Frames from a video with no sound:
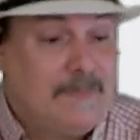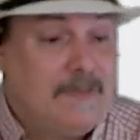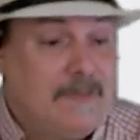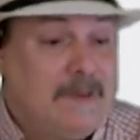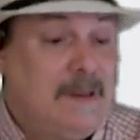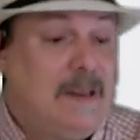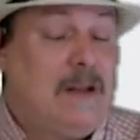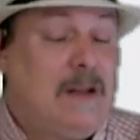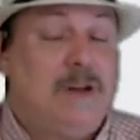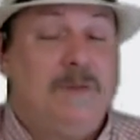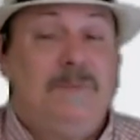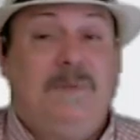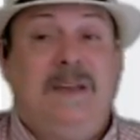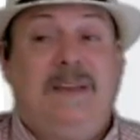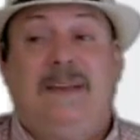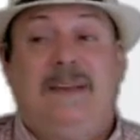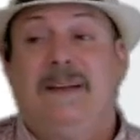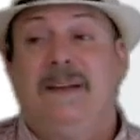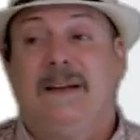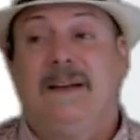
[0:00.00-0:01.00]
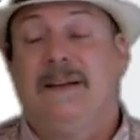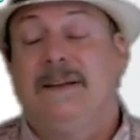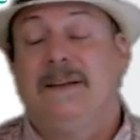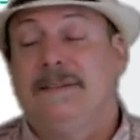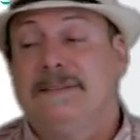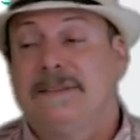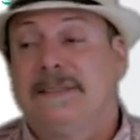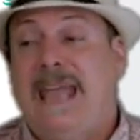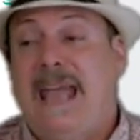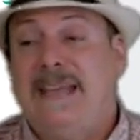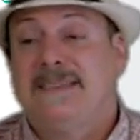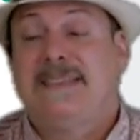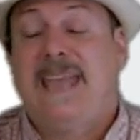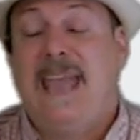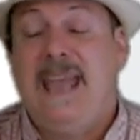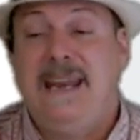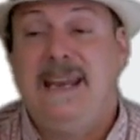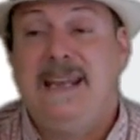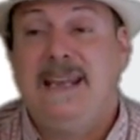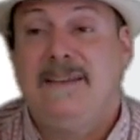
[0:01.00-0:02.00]
There could be a
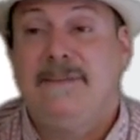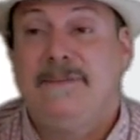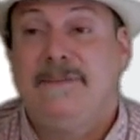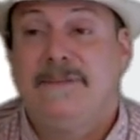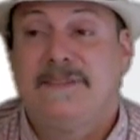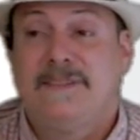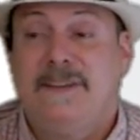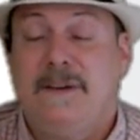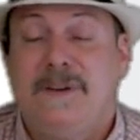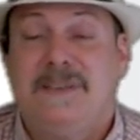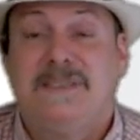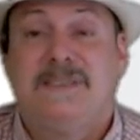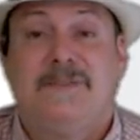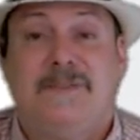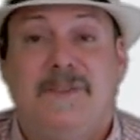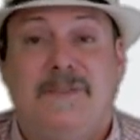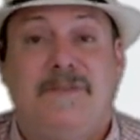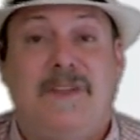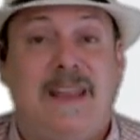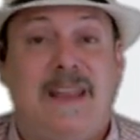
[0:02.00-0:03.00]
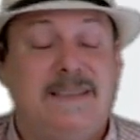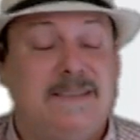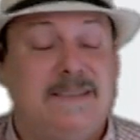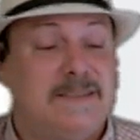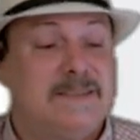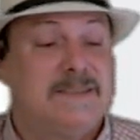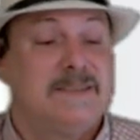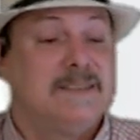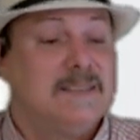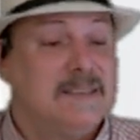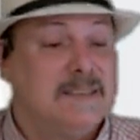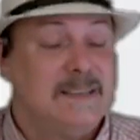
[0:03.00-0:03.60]
cascading of series of events